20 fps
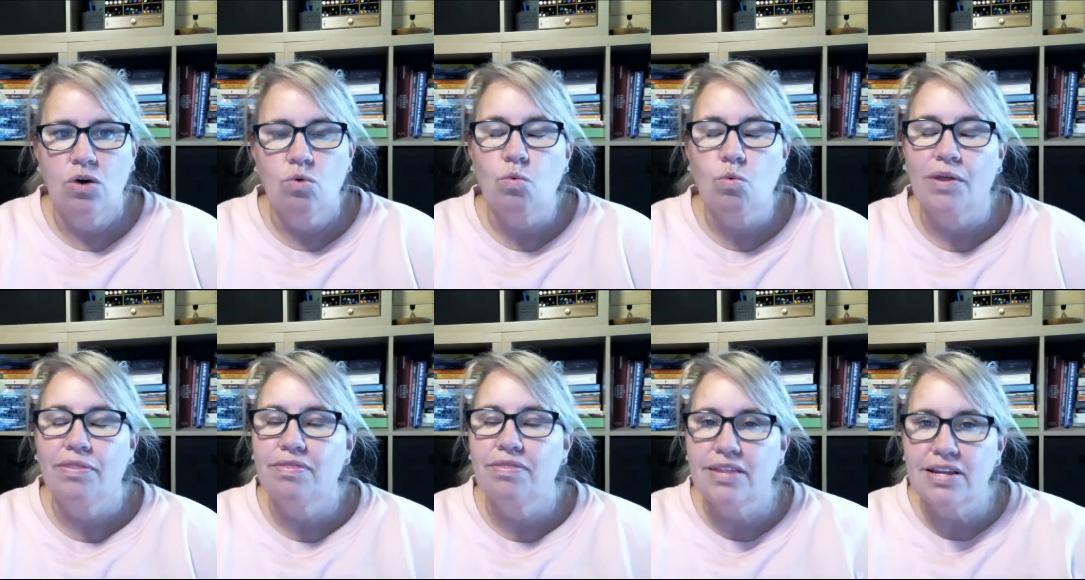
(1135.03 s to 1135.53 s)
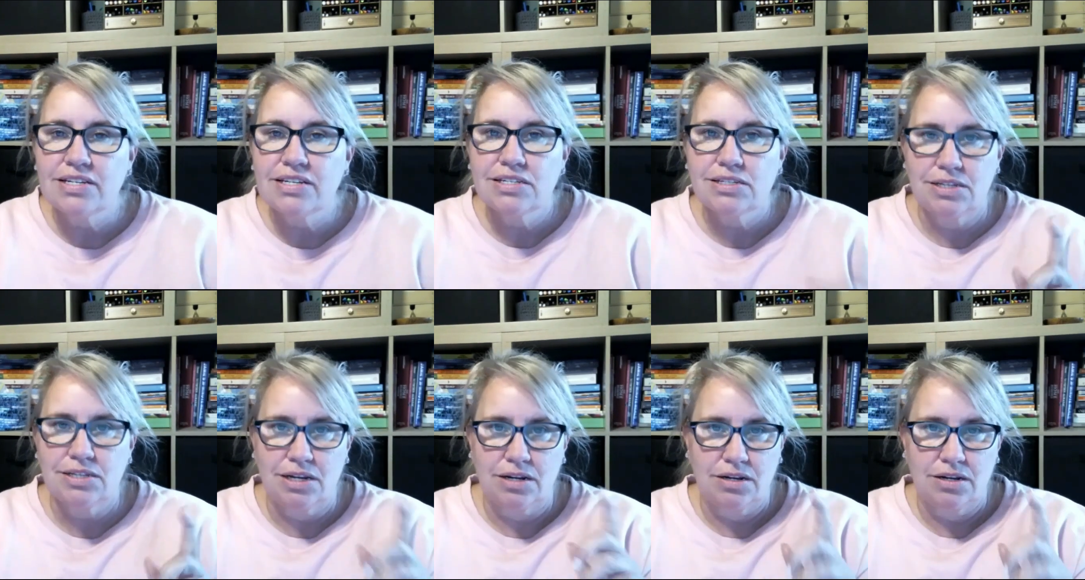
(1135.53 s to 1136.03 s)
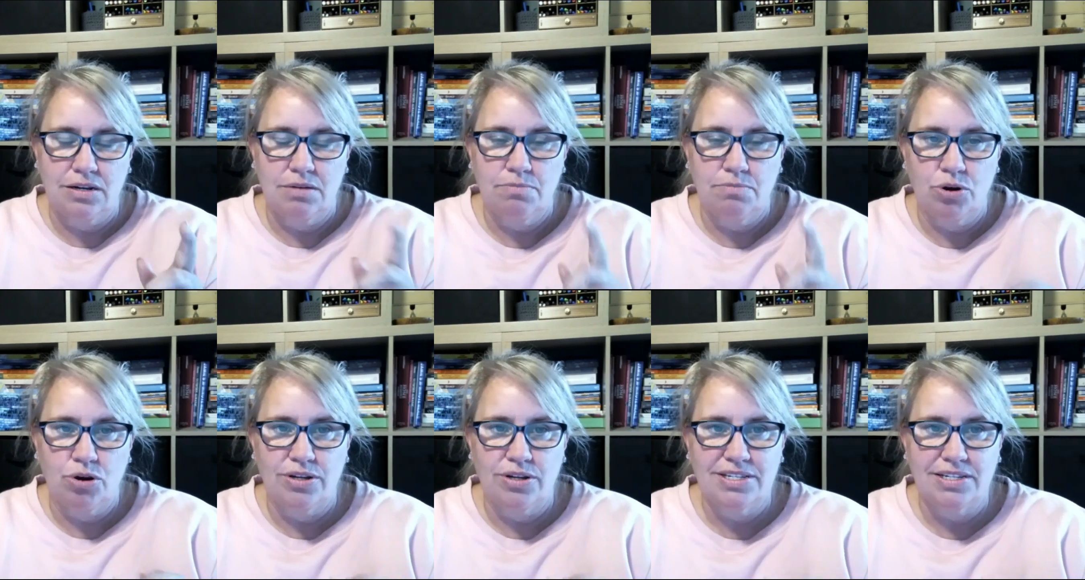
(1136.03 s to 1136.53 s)
When this
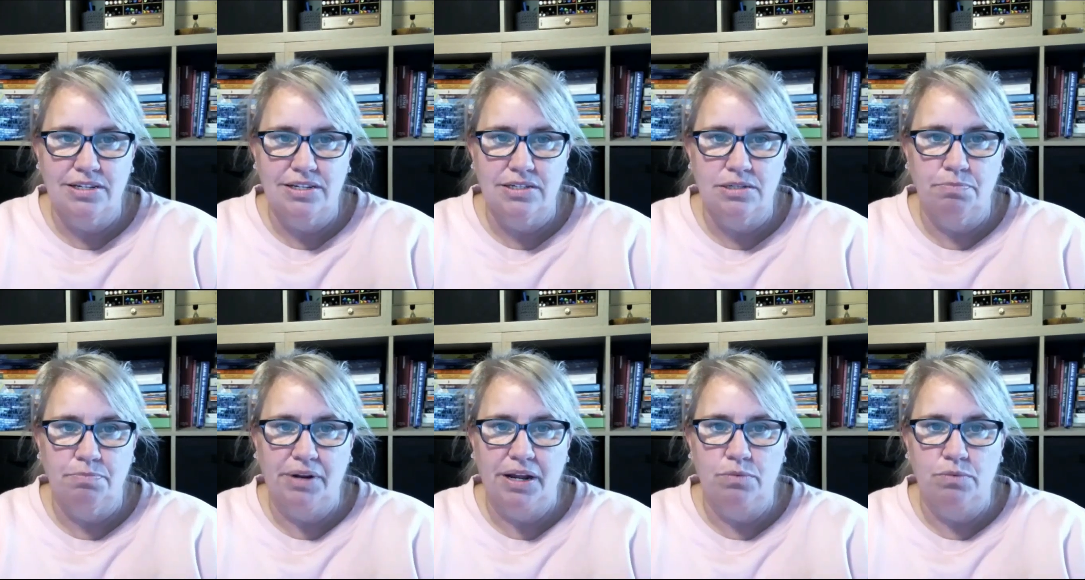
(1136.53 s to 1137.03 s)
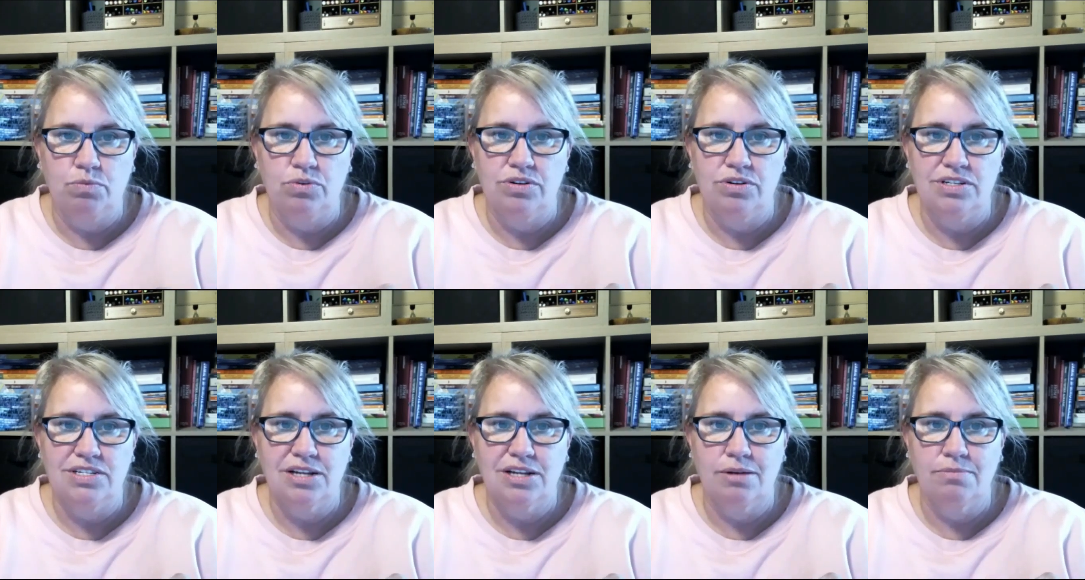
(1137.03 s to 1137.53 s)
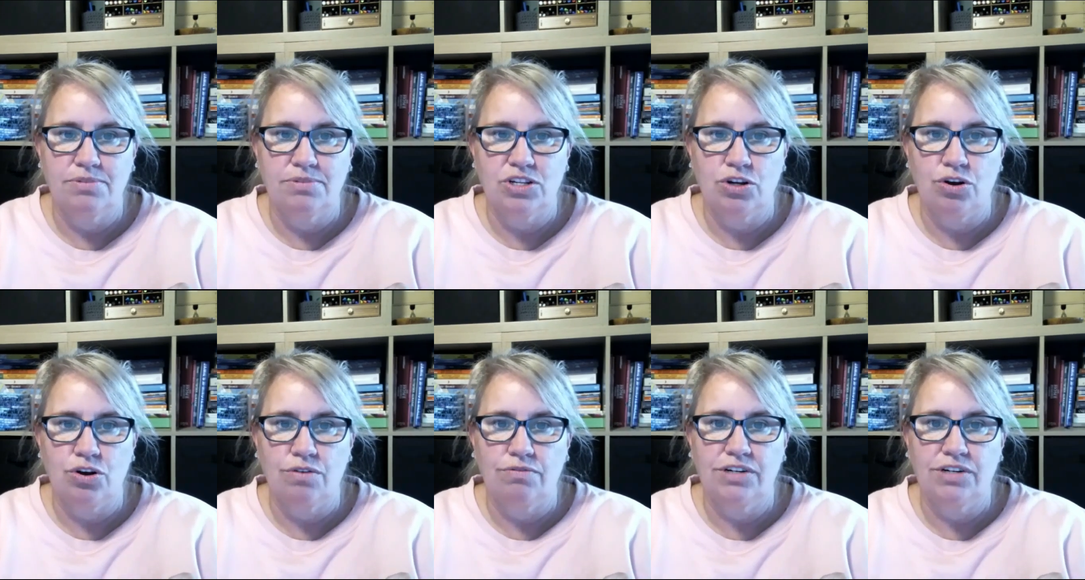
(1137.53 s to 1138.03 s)
person's blood was
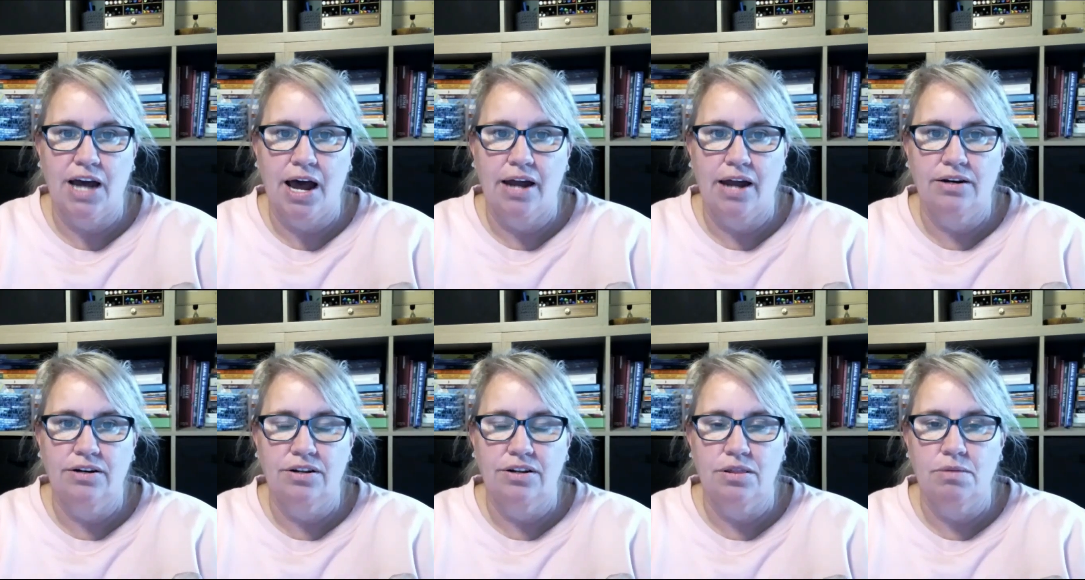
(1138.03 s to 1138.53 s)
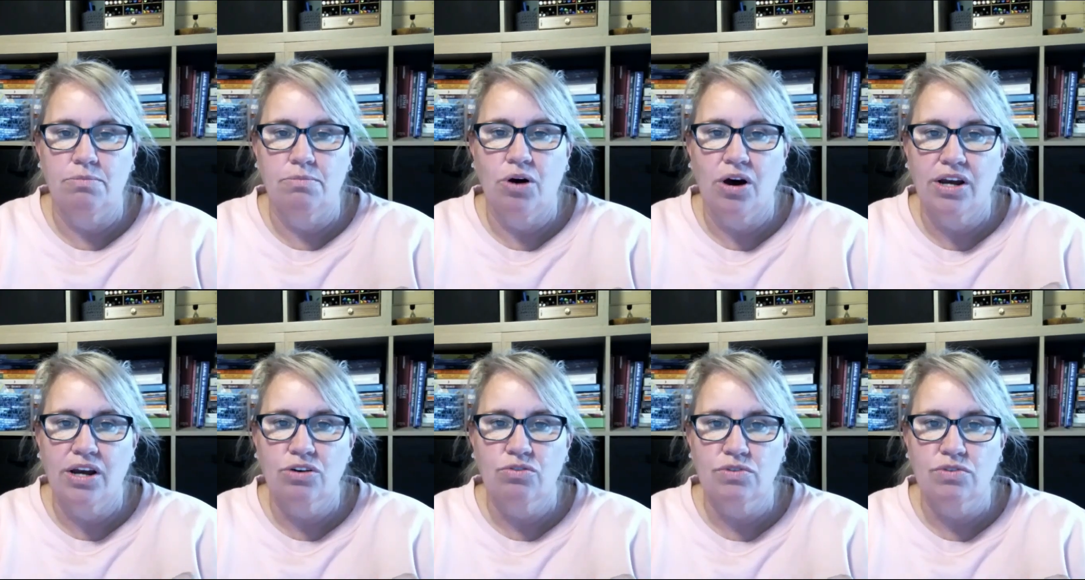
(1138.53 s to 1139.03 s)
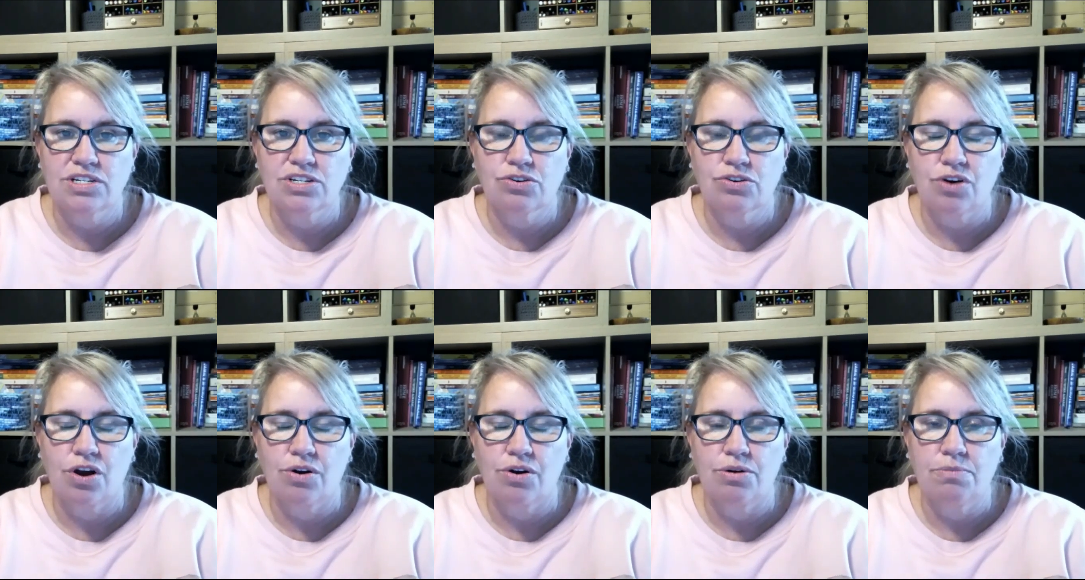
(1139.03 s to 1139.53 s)
observed under the
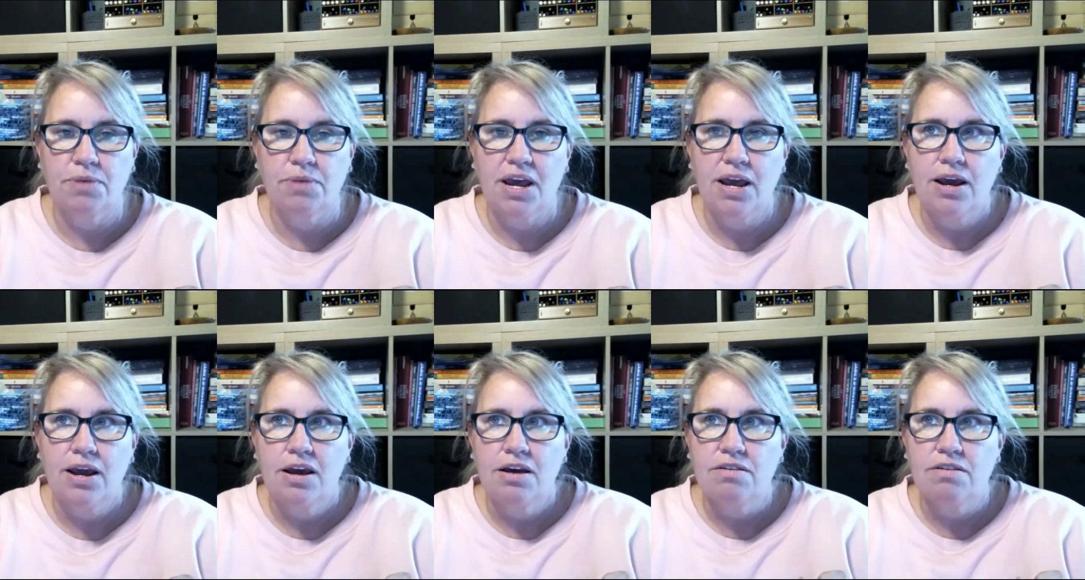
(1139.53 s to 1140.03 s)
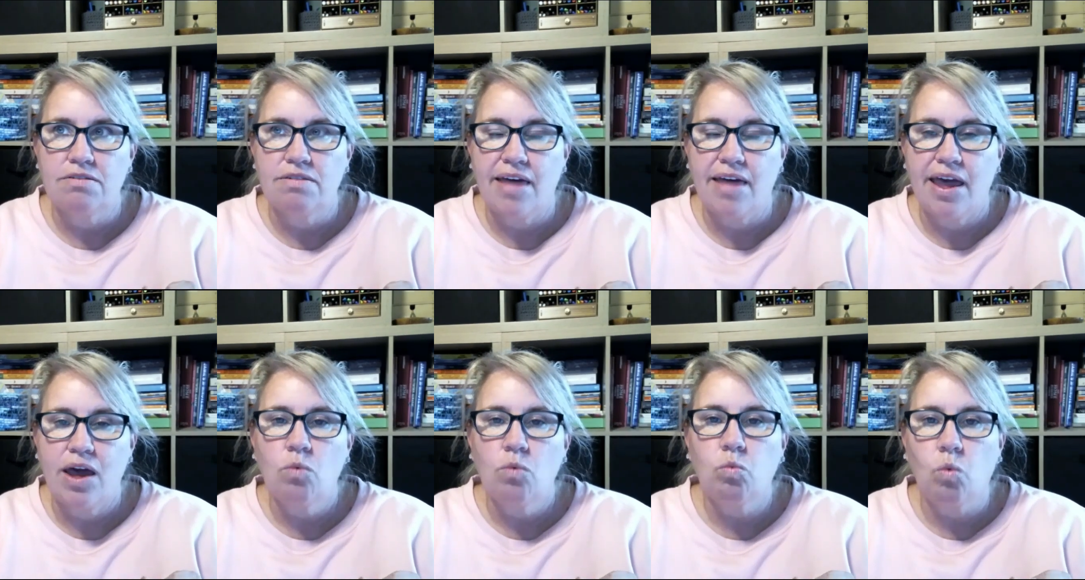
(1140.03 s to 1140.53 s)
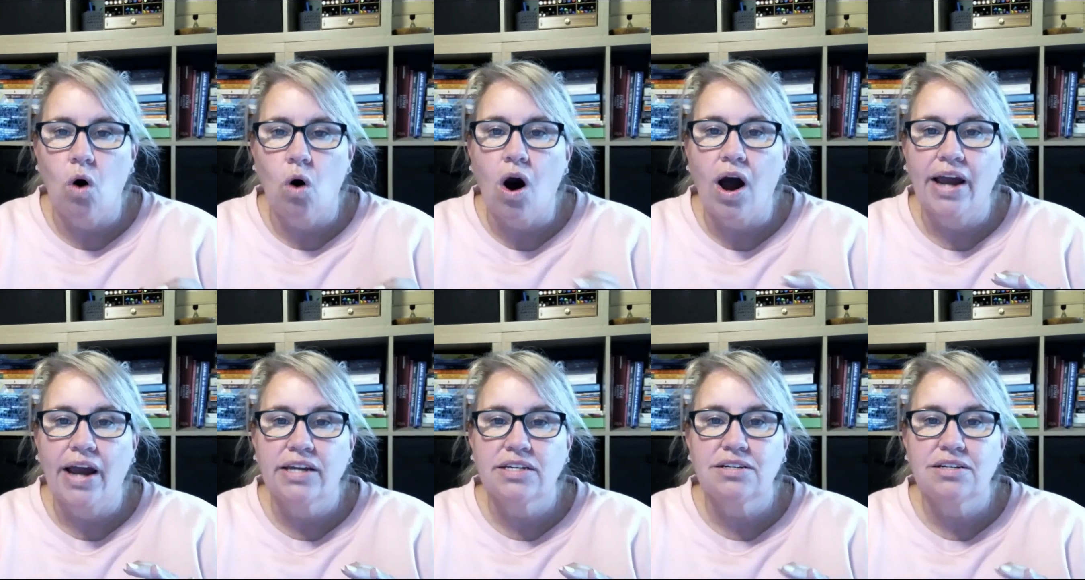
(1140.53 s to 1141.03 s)
microscope, their
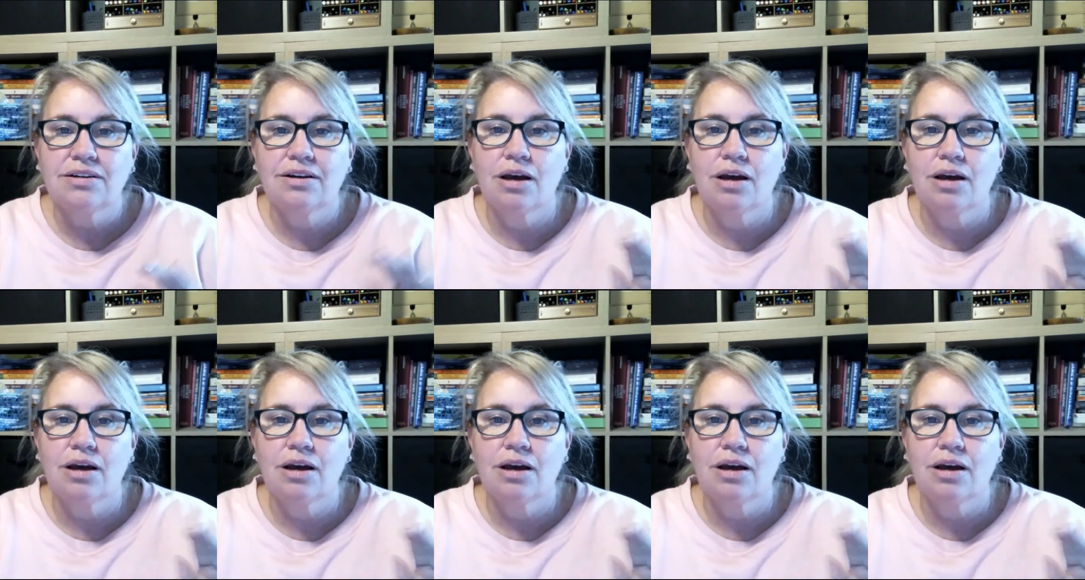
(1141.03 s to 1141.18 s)
white